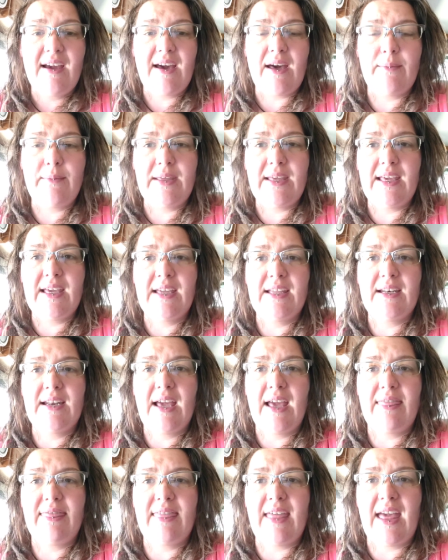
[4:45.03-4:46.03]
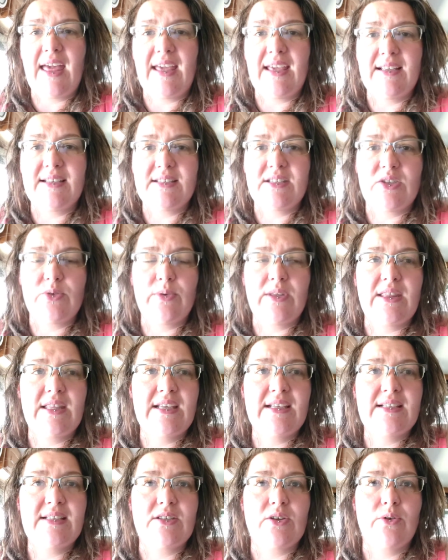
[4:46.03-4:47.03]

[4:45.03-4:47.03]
coming in that is doing this.